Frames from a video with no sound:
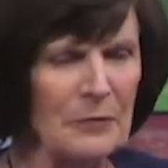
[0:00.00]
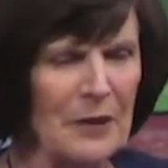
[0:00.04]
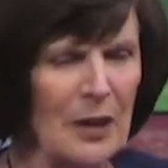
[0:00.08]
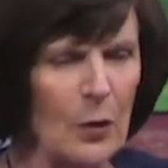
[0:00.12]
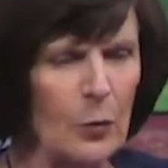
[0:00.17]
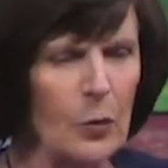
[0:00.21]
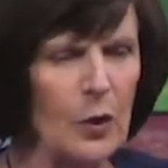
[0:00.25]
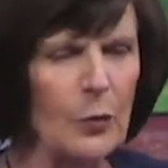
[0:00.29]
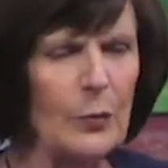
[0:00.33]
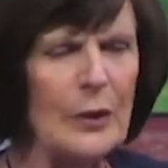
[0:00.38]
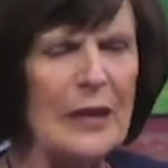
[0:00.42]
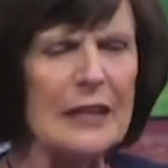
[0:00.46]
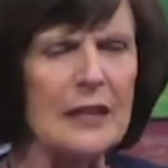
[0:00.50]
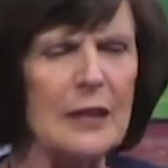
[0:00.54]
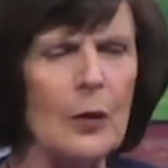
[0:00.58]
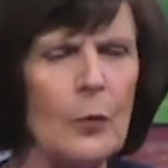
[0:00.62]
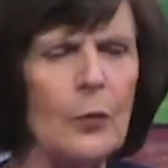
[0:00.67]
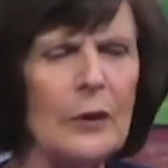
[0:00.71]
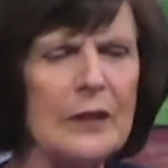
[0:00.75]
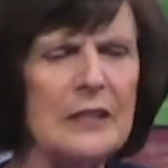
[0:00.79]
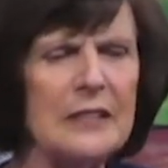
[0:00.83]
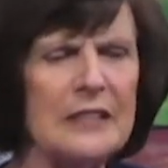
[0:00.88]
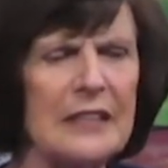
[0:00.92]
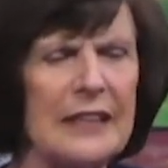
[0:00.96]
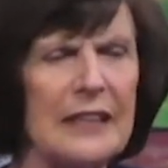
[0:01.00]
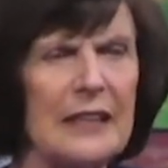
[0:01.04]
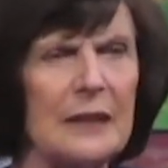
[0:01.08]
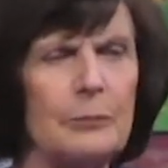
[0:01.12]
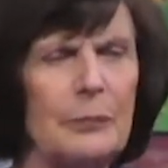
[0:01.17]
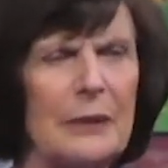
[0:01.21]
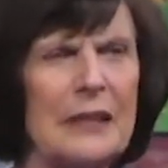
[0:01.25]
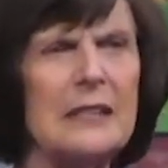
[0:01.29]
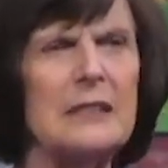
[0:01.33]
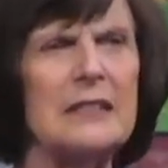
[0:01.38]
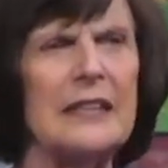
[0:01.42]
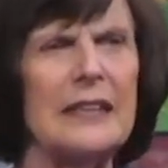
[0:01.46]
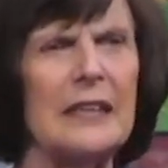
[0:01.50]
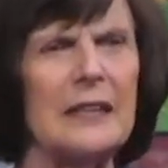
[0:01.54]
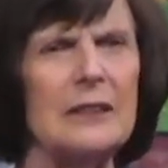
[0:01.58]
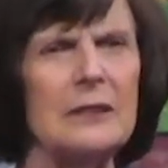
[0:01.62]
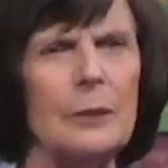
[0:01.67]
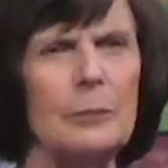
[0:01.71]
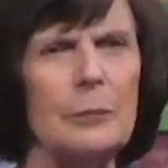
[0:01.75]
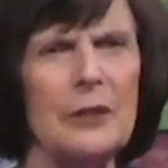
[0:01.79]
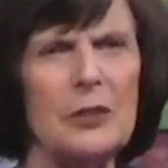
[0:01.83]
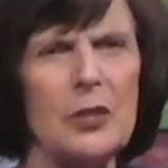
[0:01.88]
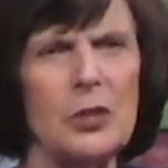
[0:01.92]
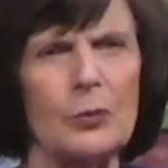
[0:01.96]
Well, we had a big day on the
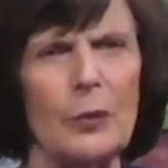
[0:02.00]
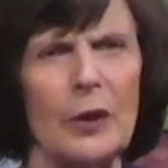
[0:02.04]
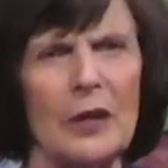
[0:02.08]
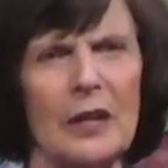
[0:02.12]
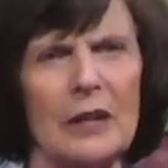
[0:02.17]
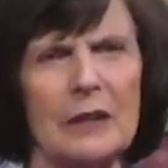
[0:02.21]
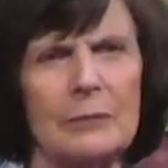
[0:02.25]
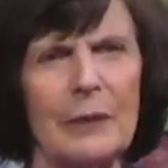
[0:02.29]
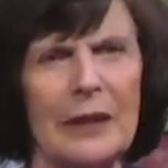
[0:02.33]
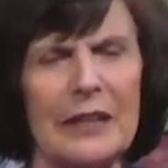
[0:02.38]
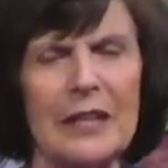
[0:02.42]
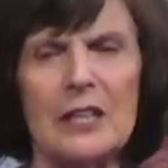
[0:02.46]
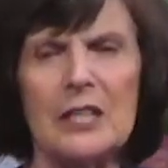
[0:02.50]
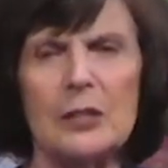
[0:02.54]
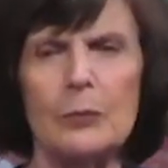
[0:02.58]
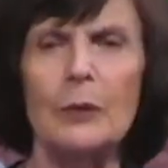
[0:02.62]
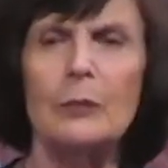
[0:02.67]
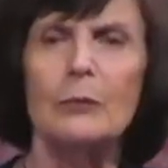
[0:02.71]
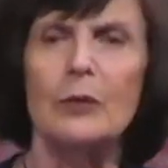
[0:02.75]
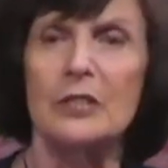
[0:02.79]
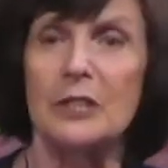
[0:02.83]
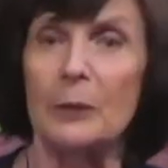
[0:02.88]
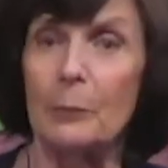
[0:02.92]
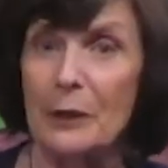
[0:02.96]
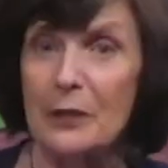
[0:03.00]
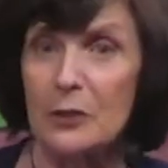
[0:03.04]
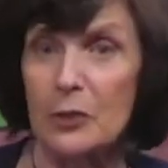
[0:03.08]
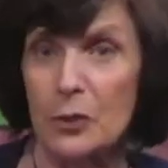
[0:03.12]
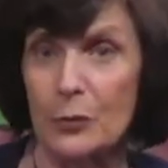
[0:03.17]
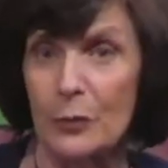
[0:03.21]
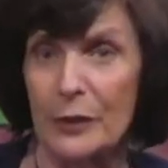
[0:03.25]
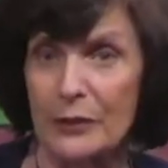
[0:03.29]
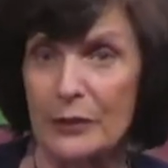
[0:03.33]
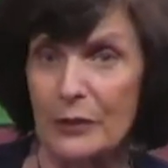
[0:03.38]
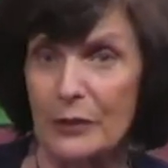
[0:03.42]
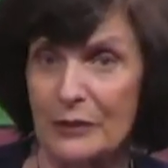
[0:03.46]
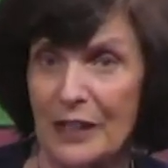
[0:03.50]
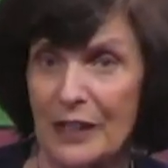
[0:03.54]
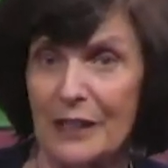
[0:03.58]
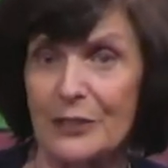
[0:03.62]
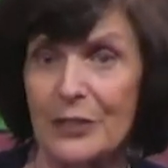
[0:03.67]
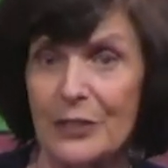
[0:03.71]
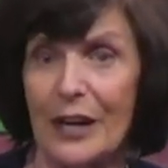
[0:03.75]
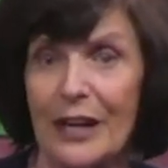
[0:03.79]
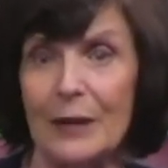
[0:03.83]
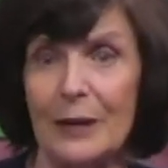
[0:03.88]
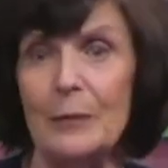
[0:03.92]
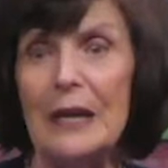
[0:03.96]
bus route. My husband was the bus director at that
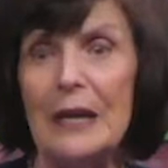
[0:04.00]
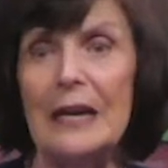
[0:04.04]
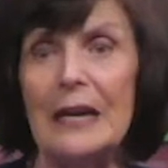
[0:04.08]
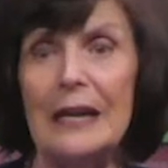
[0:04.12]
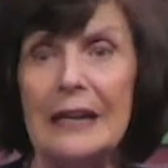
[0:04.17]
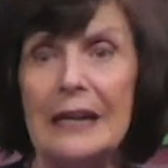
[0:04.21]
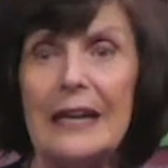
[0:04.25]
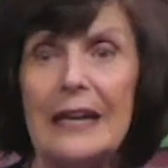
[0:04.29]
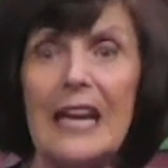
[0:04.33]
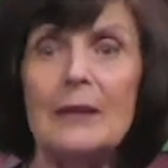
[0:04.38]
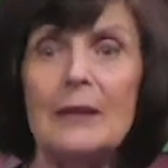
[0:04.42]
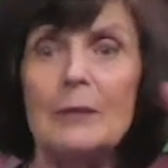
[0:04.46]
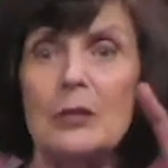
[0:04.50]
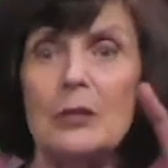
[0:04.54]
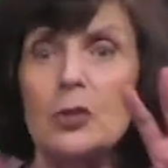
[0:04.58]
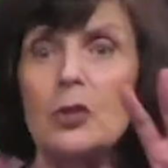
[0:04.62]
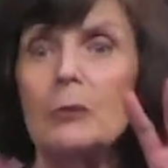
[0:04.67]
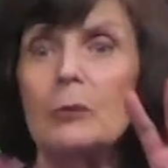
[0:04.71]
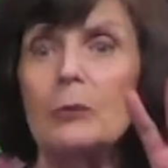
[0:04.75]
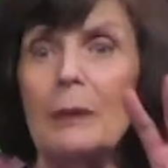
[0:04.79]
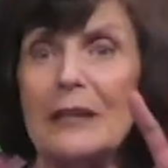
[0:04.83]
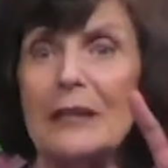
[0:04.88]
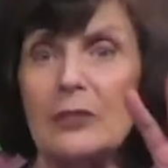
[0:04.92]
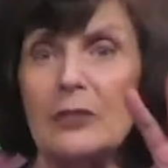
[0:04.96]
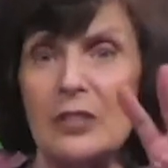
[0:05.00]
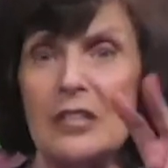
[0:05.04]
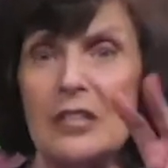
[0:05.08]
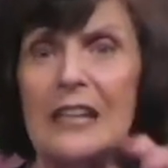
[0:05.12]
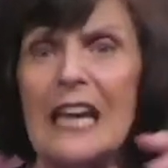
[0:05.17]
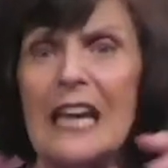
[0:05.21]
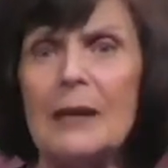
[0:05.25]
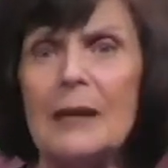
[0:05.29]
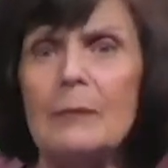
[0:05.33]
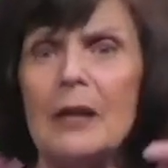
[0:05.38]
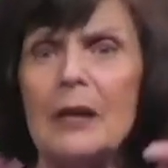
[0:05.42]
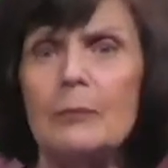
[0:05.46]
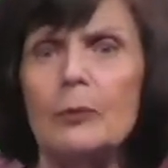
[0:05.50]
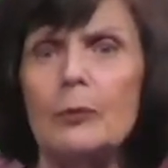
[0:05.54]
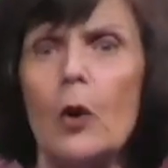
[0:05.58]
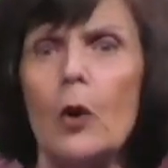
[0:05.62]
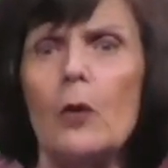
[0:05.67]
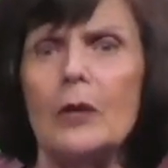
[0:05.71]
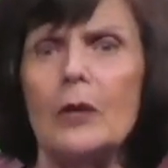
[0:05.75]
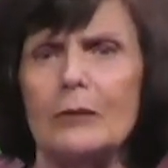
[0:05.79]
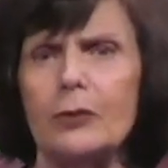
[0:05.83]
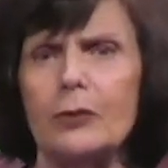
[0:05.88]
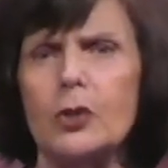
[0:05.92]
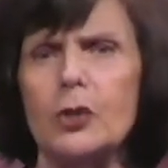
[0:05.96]
time. He gave me 2 buses. He gave me a goal
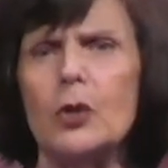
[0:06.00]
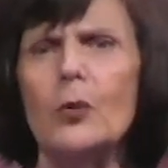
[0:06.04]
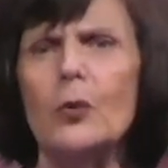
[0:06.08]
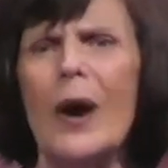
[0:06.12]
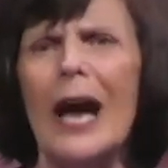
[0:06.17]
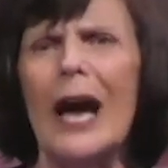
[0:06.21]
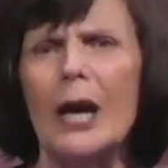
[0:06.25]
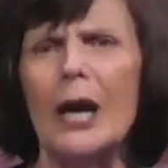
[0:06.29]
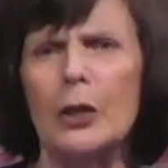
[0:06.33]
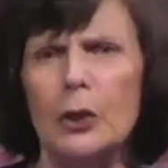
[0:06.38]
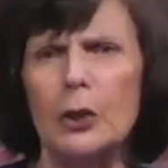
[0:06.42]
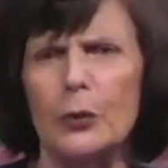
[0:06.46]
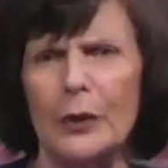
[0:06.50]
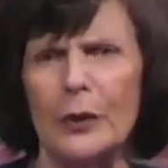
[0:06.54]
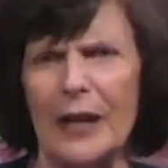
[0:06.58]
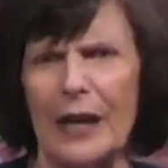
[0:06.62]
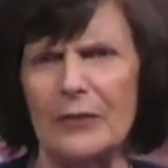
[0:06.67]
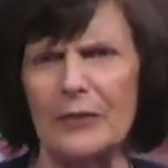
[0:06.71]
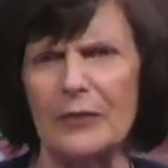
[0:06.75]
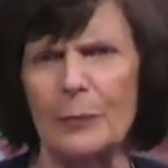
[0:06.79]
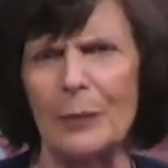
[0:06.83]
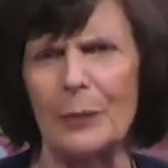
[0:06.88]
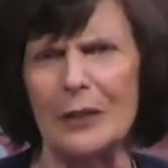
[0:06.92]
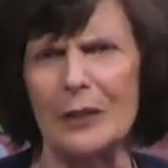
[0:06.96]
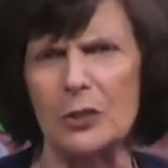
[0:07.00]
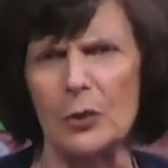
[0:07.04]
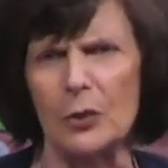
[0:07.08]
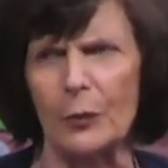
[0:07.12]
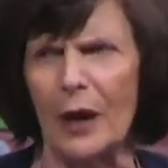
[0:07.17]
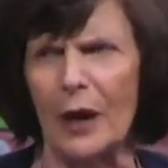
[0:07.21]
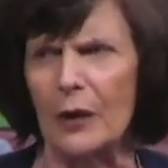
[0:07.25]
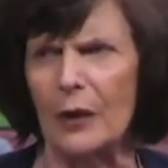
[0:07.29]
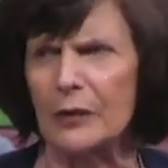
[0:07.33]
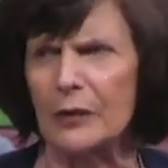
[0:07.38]
of 200 on the bus route.